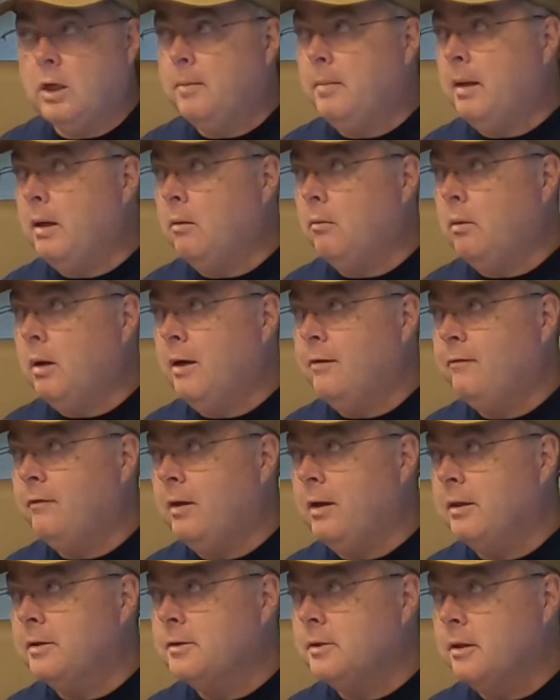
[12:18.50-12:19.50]
about
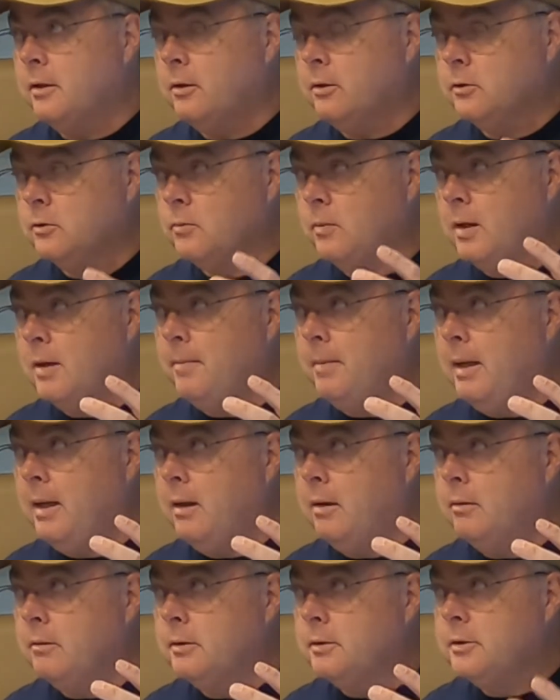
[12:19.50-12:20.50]
Wi-Fi extenders? What
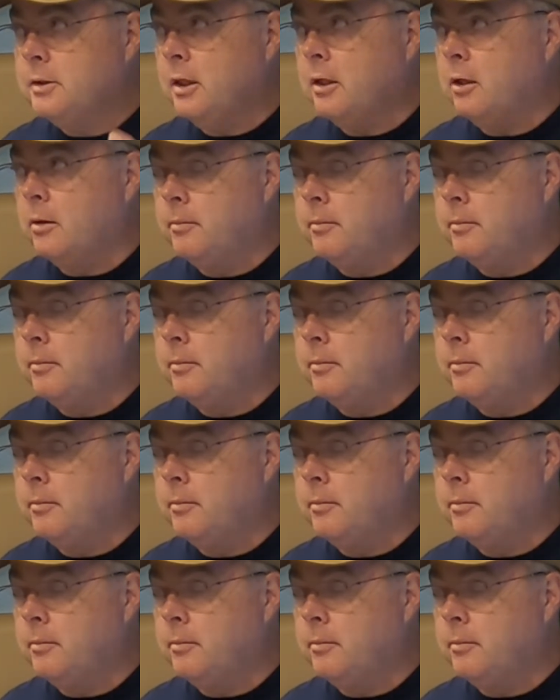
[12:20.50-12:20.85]
about cellular